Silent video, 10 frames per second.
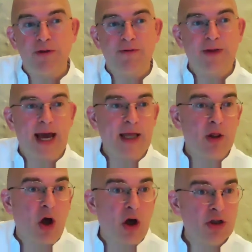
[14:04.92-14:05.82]
getting
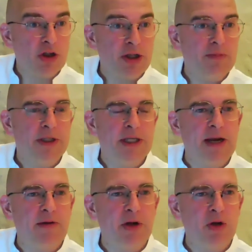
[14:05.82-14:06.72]
lost in the
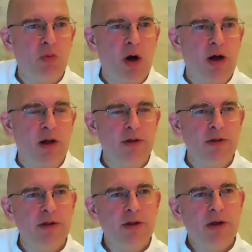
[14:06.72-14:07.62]
material world,
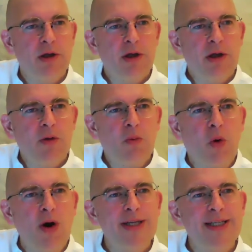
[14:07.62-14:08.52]

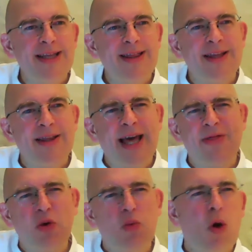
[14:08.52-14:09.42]
what is it that then
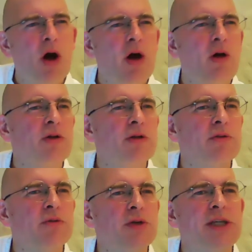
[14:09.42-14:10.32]
the world
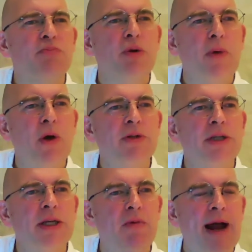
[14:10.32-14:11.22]
is
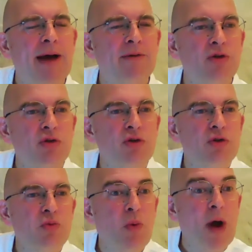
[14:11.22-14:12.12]
promoting around us?
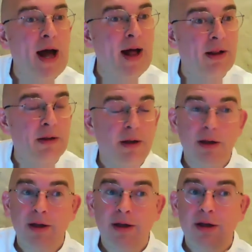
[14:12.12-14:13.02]
Well,
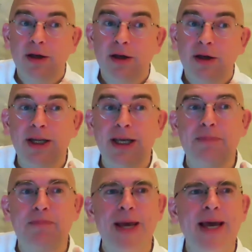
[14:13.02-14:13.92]
you
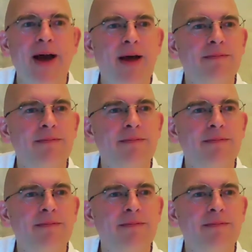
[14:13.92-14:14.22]
need bigger